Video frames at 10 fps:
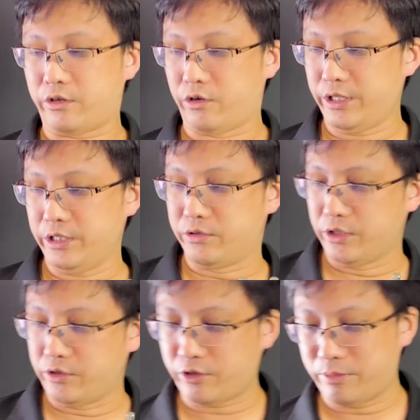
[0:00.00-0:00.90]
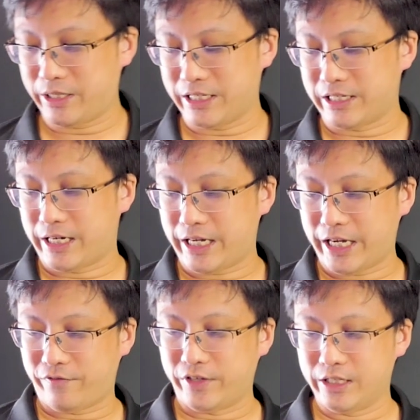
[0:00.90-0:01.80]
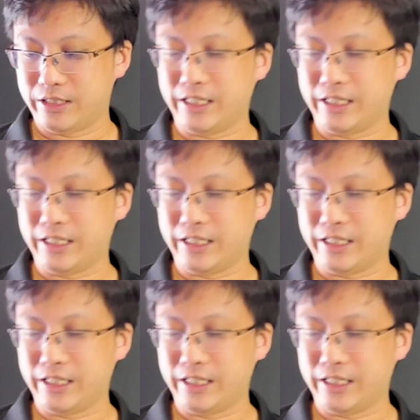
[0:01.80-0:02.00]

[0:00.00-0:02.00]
According to the documentation I have here,